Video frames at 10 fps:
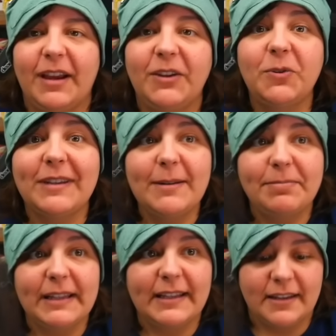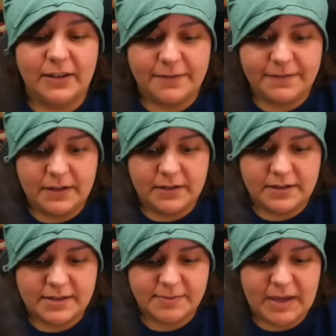You keep licking your
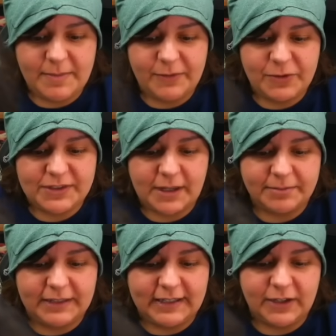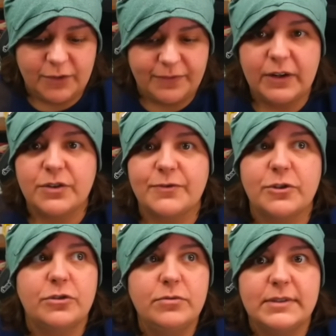fingers. Maybe if you stop licking your fingers for
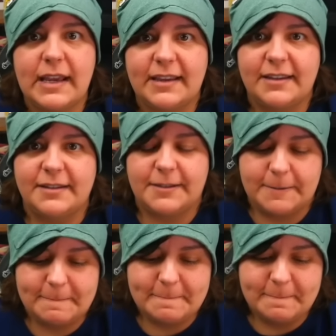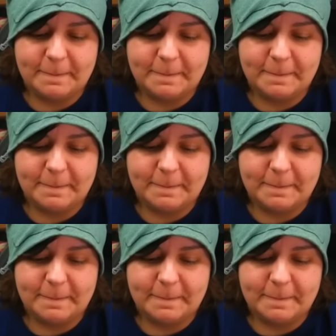2 seconds. Because it's